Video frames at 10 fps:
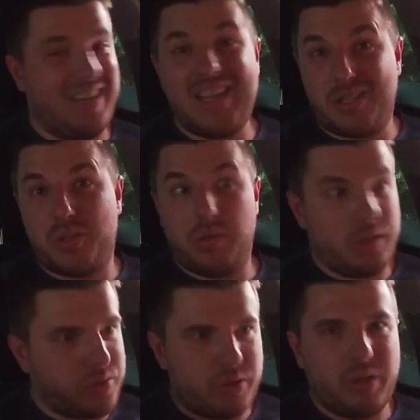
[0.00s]
That's truly,
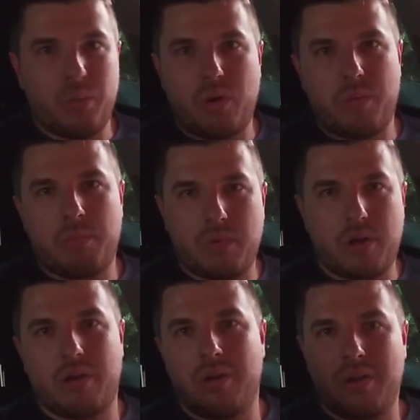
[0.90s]
there's only one
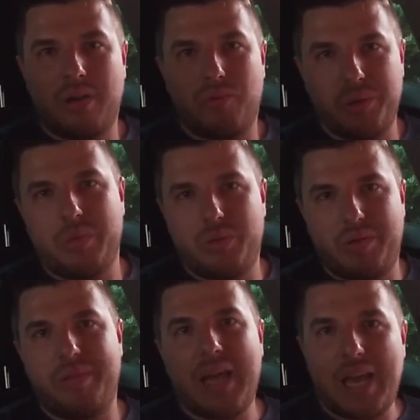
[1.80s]
modern rear-wheel
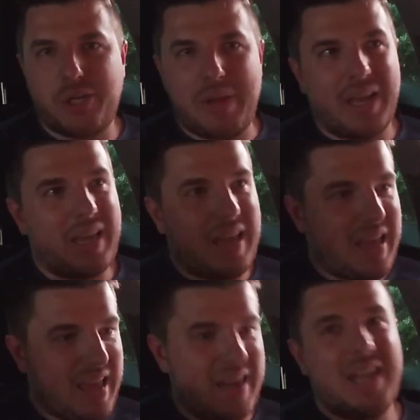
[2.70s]
driven hatchback.
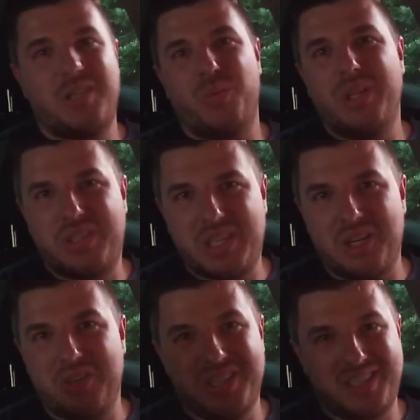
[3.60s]
And that's 1
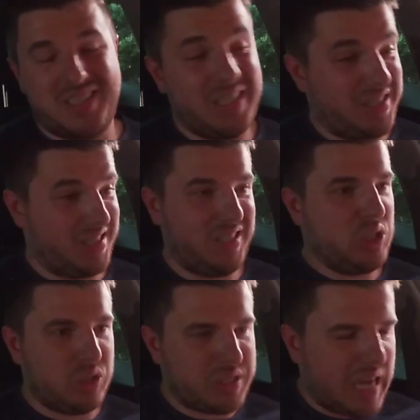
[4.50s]
Series. It's
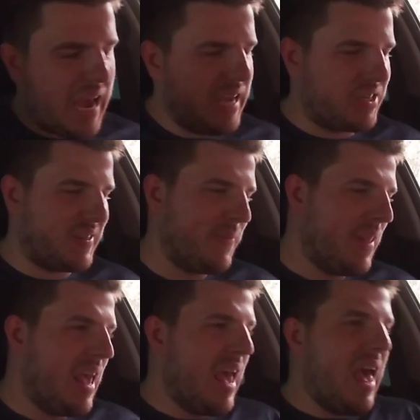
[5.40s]
just the case.
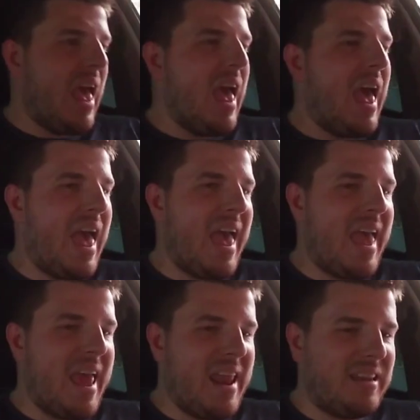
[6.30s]

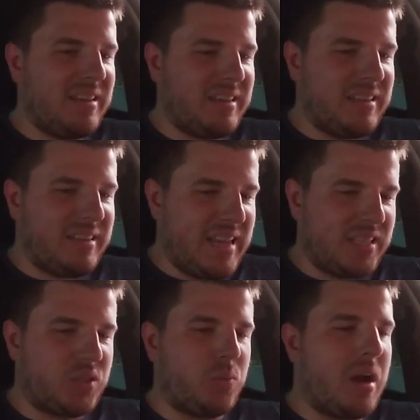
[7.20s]
And
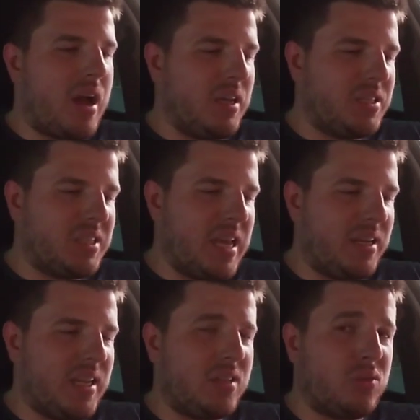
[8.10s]
that's why I
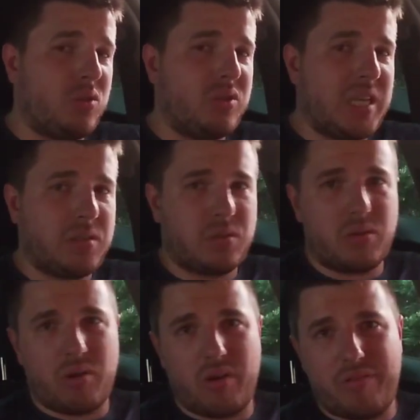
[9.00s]
said that the
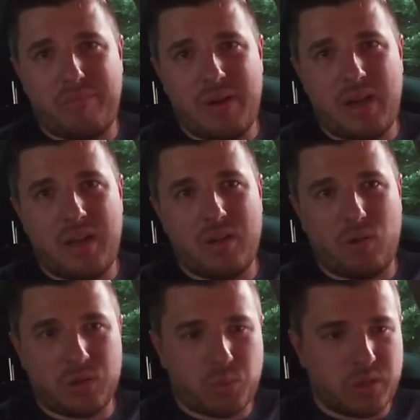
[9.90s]
successor of my
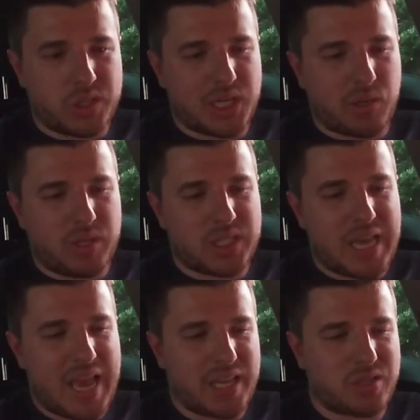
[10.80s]
old 1 Series
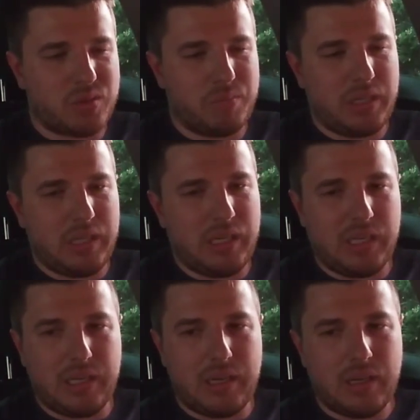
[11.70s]
has to
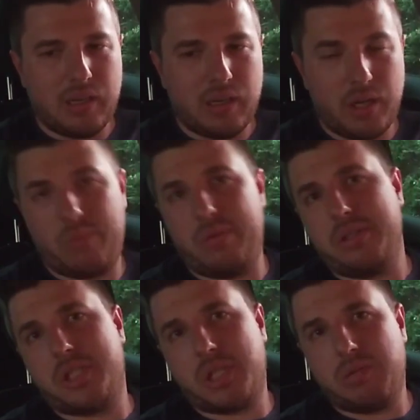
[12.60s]
be a
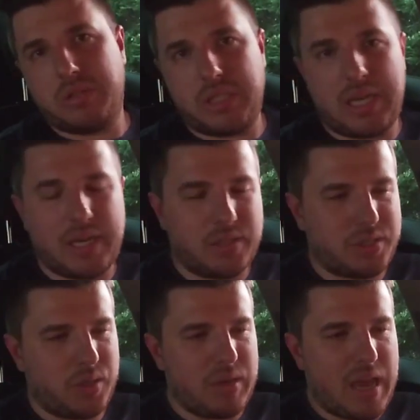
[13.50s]
1 Series again.
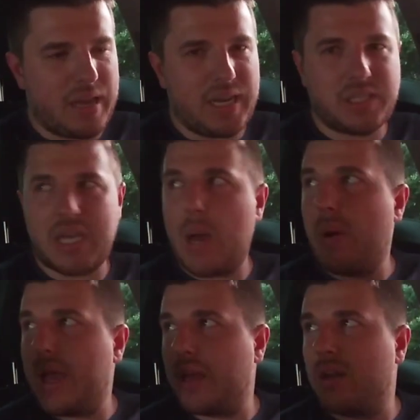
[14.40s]
So yeah, that's how
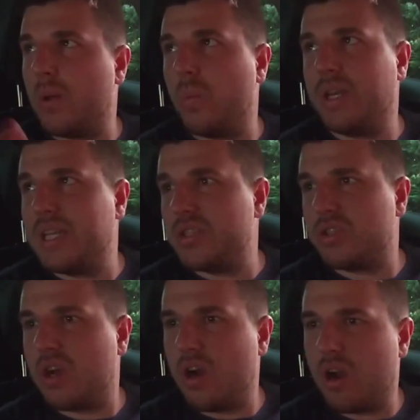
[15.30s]
I ended up with this
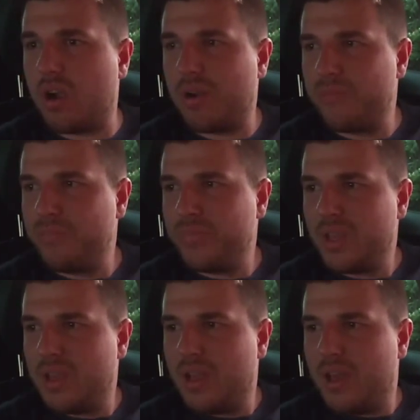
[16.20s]
car.
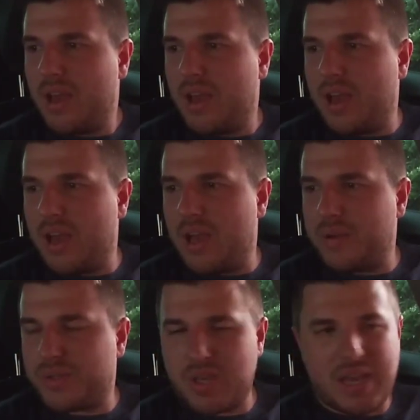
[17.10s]

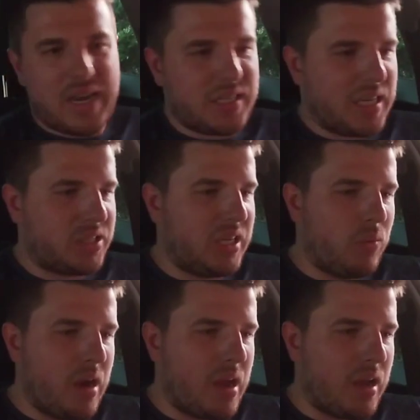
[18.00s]
So yeah, that's actually
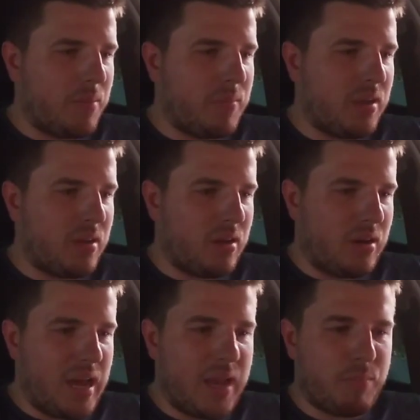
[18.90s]
why I
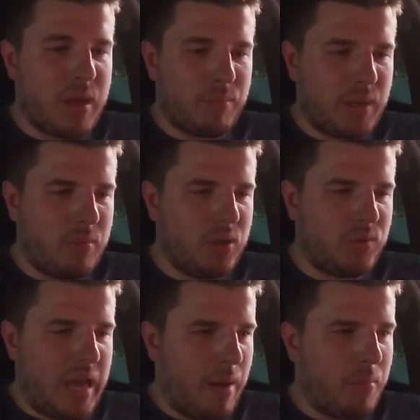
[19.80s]
like
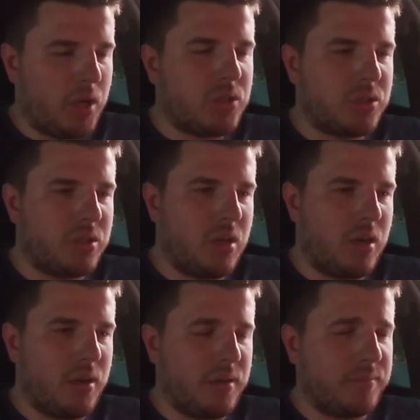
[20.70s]
BMW that much.
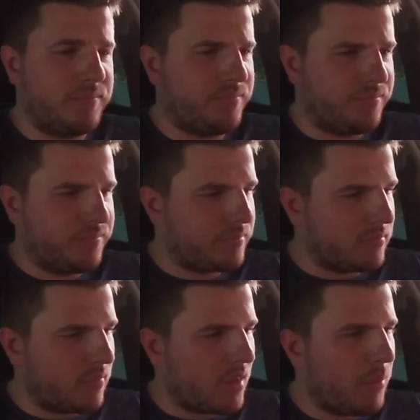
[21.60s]

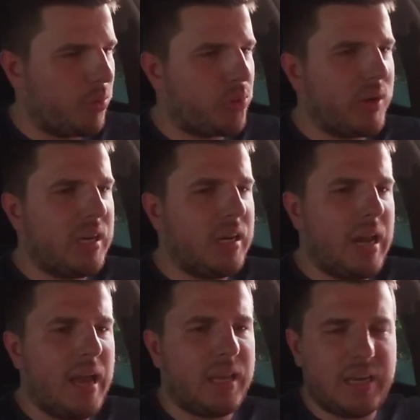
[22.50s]
But really,
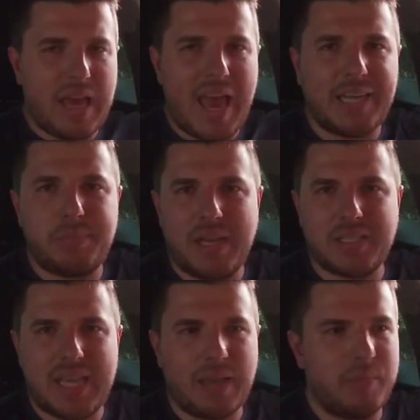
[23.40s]
like in the hatchback
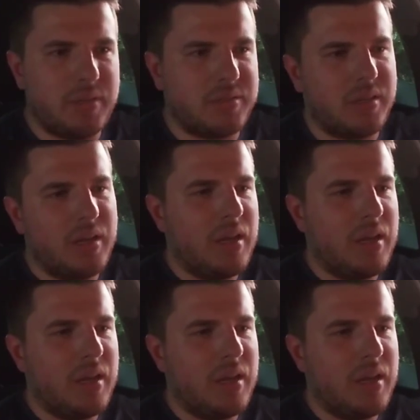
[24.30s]
segment,